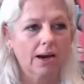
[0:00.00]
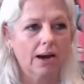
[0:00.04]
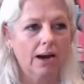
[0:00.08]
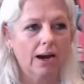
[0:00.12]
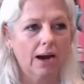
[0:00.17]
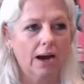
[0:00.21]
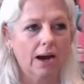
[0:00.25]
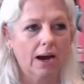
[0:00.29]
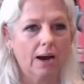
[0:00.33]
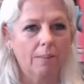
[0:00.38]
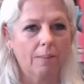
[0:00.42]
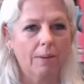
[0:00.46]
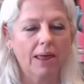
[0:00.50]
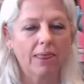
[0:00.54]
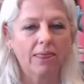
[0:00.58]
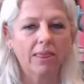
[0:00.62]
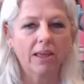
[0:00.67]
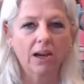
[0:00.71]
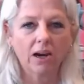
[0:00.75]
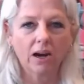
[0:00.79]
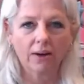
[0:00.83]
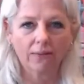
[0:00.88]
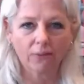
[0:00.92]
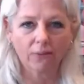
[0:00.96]
And
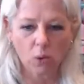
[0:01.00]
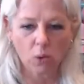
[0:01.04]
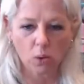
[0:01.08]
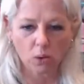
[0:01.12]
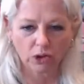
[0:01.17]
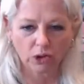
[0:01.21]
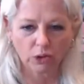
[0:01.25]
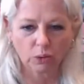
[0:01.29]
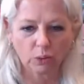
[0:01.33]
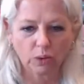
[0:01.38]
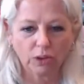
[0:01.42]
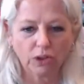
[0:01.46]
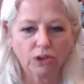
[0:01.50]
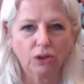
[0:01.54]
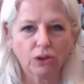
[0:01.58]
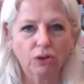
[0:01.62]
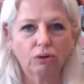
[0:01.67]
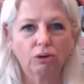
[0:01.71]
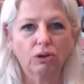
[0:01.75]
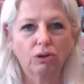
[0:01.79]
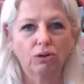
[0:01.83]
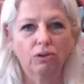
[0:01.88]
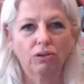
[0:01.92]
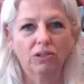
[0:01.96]
then, of course, we do
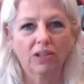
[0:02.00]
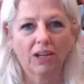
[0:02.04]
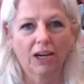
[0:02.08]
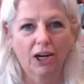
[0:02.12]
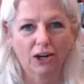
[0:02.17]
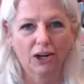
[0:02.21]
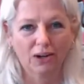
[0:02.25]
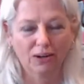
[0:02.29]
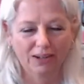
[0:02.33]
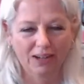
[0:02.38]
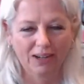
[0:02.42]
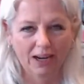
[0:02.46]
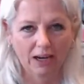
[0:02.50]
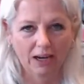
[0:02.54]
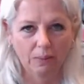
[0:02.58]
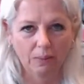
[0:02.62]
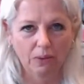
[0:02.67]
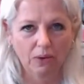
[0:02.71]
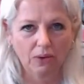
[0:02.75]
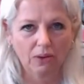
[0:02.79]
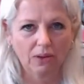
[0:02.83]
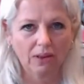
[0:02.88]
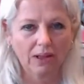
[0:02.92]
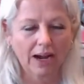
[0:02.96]
use
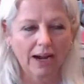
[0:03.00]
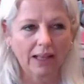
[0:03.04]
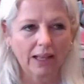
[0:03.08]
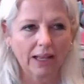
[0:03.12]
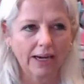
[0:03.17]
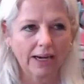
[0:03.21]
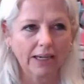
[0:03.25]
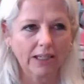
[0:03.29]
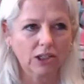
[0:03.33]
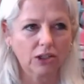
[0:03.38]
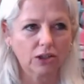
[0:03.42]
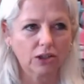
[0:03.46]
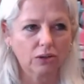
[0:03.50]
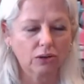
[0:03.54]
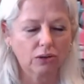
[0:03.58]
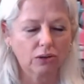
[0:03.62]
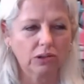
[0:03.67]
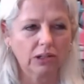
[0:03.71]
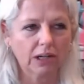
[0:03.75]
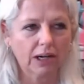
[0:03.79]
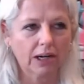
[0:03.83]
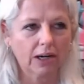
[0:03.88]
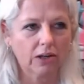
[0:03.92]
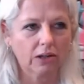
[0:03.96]
Airtable. I like to
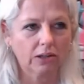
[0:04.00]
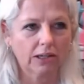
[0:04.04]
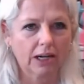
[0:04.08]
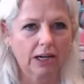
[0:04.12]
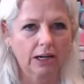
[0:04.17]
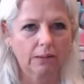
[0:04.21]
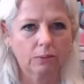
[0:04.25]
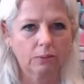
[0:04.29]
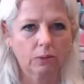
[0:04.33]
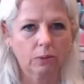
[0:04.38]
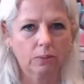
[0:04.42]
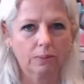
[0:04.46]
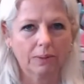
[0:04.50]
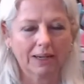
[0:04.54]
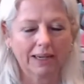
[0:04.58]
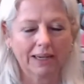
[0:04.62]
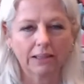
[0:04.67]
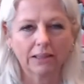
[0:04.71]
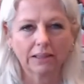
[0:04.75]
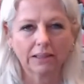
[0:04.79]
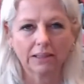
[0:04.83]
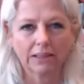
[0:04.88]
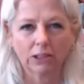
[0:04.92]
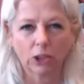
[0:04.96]
use Airtable
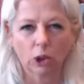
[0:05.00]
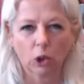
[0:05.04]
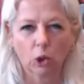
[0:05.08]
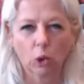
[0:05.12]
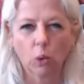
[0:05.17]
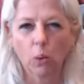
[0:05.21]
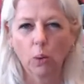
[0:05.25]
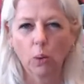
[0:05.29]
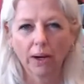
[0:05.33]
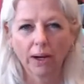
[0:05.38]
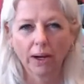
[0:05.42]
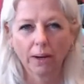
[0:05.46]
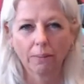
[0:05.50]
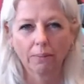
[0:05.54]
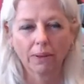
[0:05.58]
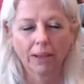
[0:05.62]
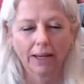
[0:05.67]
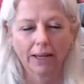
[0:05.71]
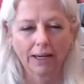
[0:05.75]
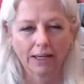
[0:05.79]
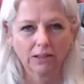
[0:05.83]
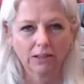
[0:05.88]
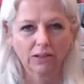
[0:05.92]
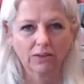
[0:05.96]
because it's a quick
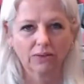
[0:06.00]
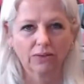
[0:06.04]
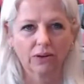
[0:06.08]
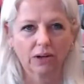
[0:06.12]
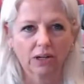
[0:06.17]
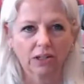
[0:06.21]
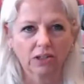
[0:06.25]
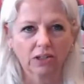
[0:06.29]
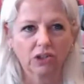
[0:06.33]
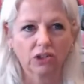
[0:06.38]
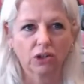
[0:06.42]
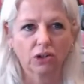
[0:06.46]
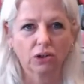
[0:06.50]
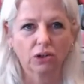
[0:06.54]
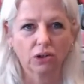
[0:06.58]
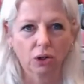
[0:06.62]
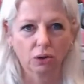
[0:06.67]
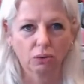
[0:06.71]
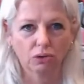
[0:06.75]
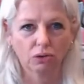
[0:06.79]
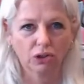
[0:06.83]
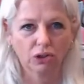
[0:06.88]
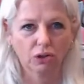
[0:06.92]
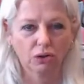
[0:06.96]
place for us to
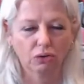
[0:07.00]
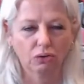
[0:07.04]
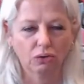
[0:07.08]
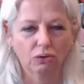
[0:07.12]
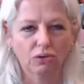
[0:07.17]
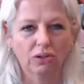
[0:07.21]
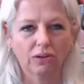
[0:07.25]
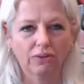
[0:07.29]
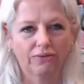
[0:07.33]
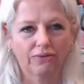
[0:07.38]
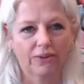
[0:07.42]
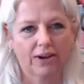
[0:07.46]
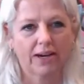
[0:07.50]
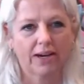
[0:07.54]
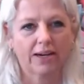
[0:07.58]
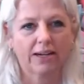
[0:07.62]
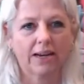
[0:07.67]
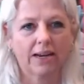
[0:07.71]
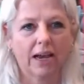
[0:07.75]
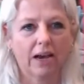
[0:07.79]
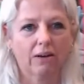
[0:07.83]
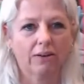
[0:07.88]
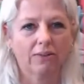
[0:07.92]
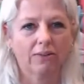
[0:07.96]
go to
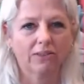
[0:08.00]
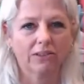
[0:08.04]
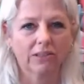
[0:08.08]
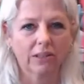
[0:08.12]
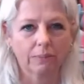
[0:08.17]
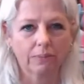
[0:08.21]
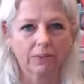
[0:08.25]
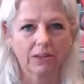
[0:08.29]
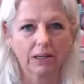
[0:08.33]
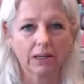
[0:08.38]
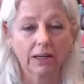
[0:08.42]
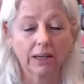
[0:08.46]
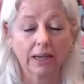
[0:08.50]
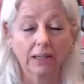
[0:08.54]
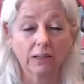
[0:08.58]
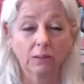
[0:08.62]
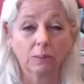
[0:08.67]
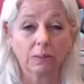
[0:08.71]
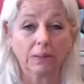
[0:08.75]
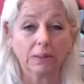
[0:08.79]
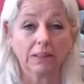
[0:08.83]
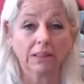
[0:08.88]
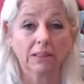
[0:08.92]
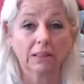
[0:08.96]
find out if something has
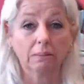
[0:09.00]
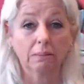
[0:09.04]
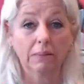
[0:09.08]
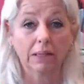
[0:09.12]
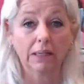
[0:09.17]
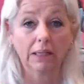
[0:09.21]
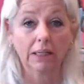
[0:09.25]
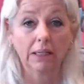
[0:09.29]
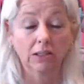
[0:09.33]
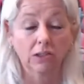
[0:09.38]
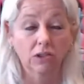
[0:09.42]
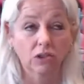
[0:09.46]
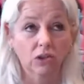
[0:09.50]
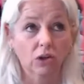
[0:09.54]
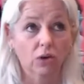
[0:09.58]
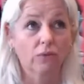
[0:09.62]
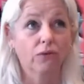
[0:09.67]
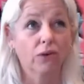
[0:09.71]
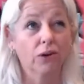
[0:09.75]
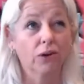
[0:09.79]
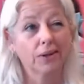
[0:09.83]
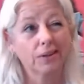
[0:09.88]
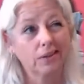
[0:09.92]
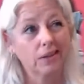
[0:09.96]
been submitted. So,
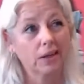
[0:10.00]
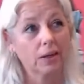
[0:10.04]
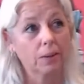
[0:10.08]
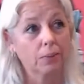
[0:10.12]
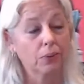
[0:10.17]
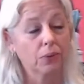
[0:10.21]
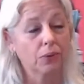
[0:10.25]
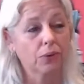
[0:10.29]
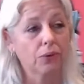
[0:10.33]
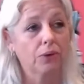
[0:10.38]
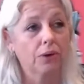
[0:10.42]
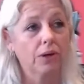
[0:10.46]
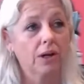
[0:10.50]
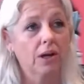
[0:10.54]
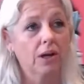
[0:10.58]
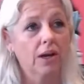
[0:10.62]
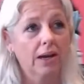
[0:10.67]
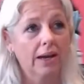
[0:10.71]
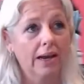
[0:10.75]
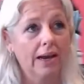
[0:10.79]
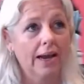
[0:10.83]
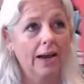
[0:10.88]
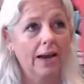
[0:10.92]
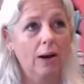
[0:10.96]
for example,
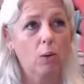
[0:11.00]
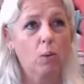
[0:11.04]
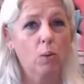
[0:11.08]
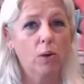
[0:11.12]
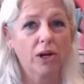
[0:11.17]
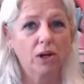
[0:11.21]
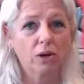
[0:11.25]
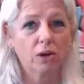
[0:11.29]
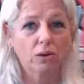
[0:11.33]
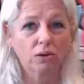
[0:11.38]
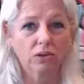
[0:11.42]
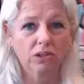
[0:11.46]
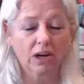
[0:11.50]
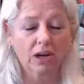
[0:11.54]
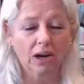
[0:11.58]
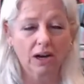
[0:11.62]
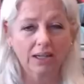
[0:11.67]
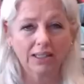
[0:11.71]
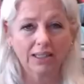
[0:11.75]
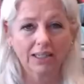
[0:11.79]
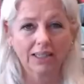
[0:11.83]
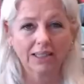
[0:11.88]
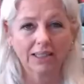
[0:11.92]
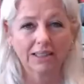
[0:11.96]
we use
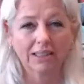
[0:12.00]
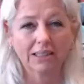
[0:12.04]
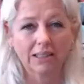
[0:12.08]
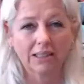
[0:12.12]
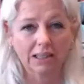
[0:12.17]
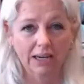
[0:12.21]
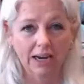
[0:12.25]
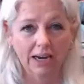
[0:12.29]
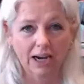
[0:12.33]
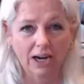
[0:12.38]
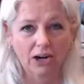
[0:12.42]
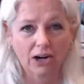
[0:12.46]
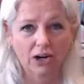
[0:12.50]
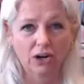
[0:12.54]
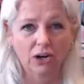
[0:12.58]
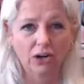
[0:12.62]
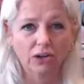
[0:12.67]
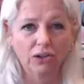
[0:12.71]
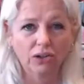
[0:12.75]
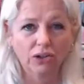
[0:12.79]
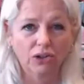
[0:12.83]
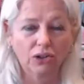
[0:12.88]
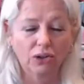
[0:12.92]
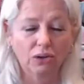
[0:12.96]
Content
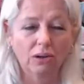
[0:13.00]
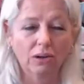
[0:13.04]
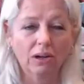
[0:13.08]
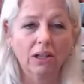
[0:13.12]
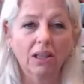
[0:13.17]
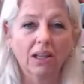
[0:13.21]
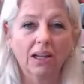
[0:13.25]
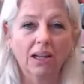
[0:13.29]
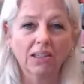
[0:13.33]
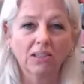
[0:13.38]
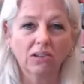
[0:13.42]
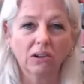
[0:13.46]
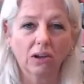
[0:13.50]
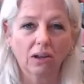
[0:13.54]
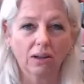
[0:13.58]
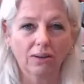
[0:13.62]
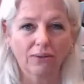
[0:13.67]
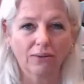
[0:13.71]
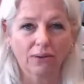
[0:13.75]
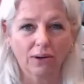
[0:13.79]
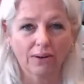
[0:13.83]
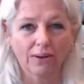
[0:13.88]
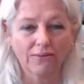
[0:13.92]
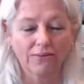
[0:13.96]
Snare to collect all
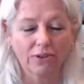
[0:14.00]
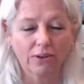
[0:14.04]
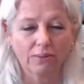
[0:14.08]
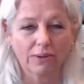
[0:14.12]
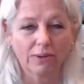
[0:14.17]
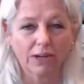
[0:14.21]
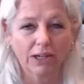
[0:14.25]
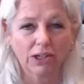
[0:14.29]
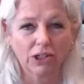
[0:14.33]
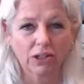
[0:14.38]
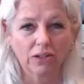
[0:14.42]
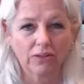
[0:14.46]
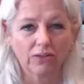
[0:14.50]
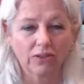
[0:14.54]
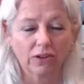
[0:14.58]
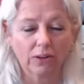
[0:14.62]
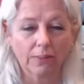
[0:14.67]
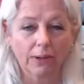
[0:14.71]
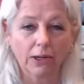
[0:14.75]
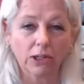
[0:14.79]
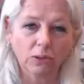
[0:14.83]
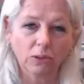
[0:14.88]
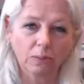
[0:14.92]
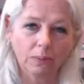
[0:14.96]
of our information
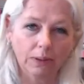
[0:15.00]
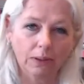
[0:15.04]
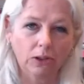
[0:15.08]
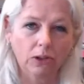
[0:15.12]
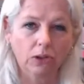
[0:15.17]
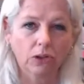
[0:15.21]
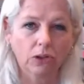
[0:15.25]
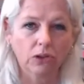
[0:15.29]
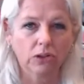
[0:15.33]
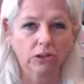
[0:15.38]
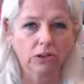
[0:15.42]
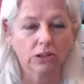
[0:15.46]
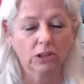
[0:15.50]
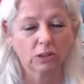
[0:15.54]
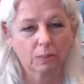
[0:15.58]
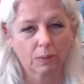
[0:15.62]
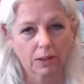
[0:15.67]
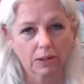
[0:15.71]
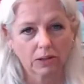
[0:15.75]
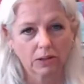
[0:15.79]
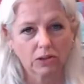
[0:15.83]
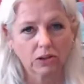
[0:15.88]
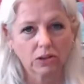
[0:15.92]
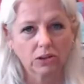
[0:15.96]
from our speakers and
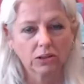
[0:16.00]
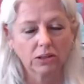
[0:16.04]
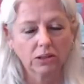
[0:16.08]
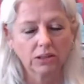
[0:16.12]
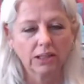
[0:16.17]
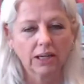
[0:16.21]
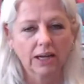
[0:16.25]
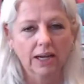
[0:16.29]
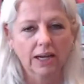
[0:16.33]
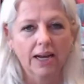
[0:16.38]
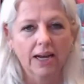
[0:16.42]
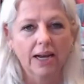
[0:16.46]
sponsors.